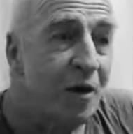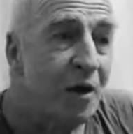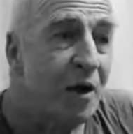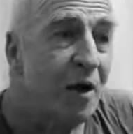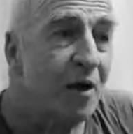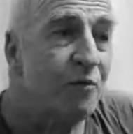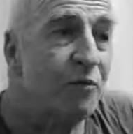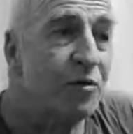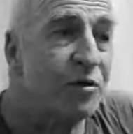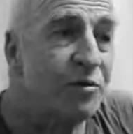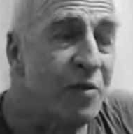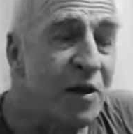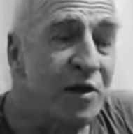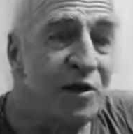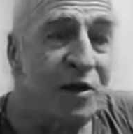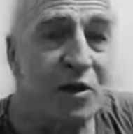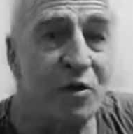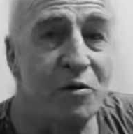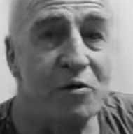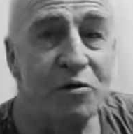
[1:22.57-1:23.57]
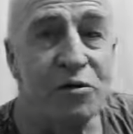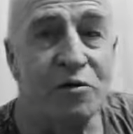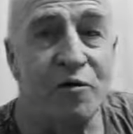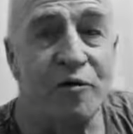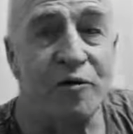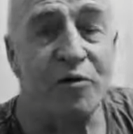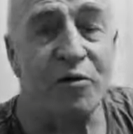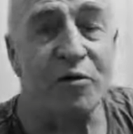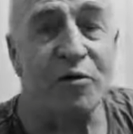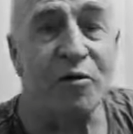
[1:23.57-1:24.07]
and was mainly used
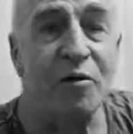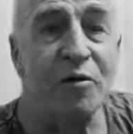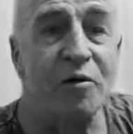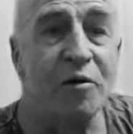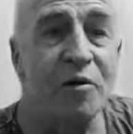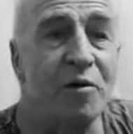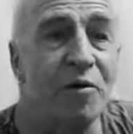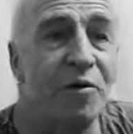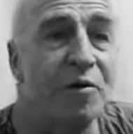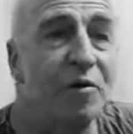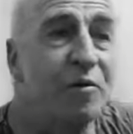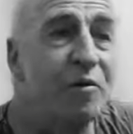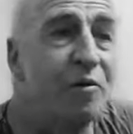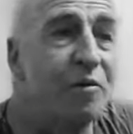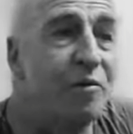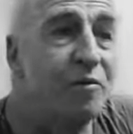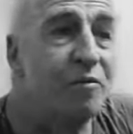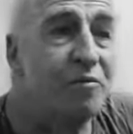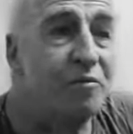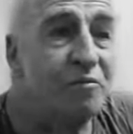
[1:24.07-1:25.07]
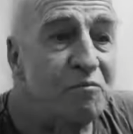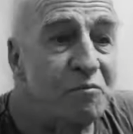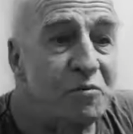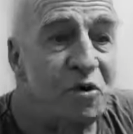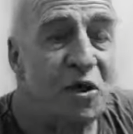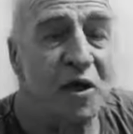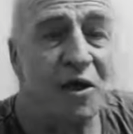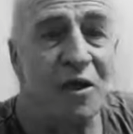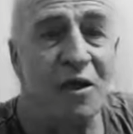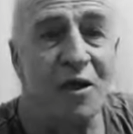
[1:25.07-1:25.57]
for
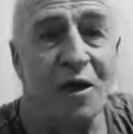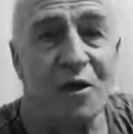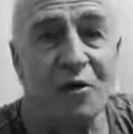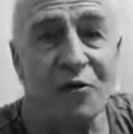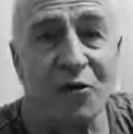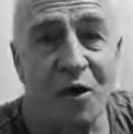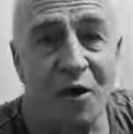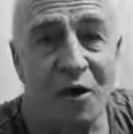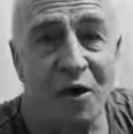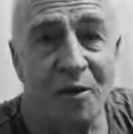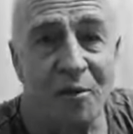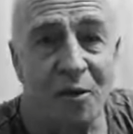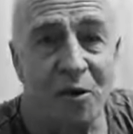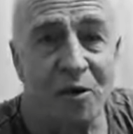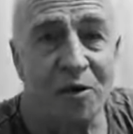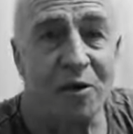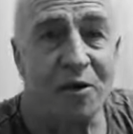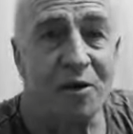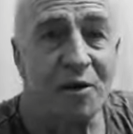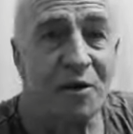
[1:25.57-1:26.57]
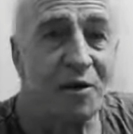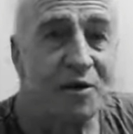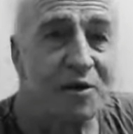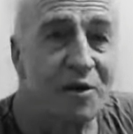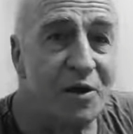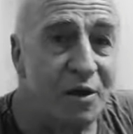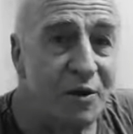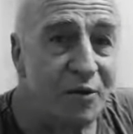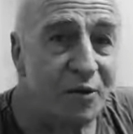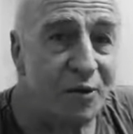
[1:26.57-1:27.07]
taking out armor and
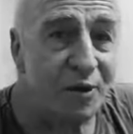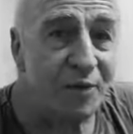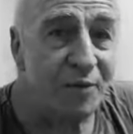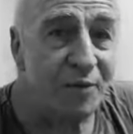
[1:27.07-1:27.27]
artillery.